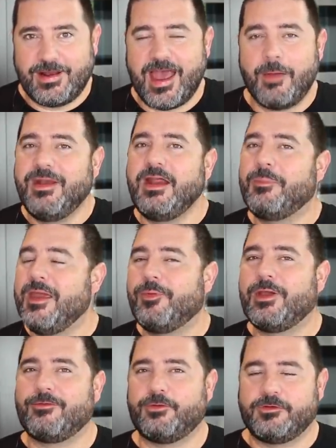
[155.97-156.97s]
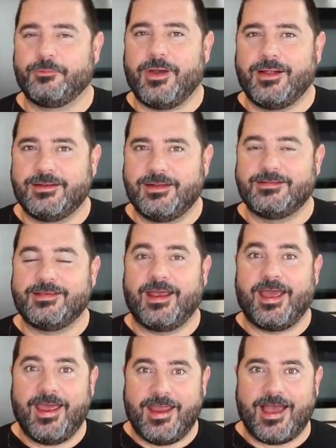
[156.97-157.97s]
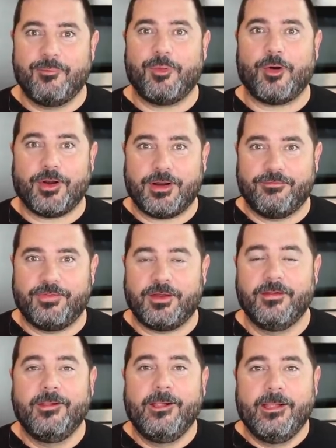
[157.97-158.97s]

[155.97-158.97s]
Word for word: how many people have responded and say, hey, I'm part of the